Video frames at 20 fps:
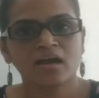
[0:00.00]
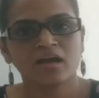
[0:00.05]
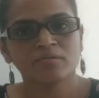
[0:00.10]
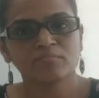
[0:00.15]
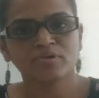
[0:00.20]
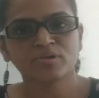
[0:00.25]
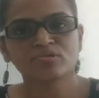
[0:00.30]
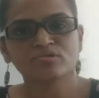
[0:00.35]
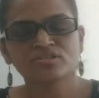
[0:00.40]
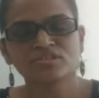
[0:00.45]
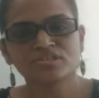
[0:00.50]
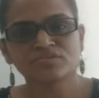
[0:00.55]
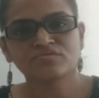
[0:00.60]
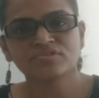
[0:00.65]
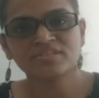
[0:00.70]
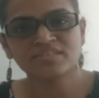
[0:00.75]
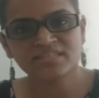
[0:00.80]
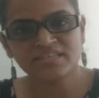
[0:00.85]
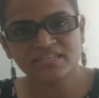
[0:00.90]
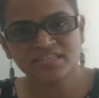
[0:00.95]
because it
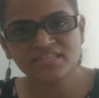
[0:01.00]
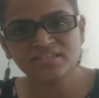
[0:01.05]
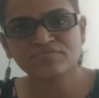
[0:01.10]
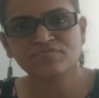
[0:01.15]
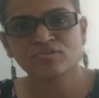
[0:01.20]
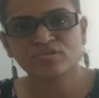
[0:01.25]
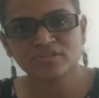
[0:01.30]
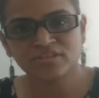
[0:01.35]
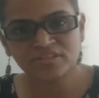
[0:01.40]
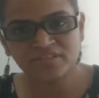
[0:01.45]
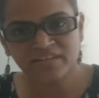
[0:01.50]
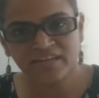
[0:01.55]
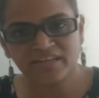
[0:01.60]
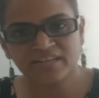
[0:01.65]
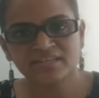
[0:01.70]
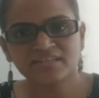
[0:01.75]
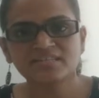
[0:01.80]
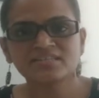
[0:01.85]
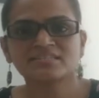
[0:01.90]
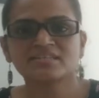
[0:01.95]
was easy for the
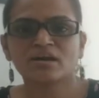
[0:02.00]
traders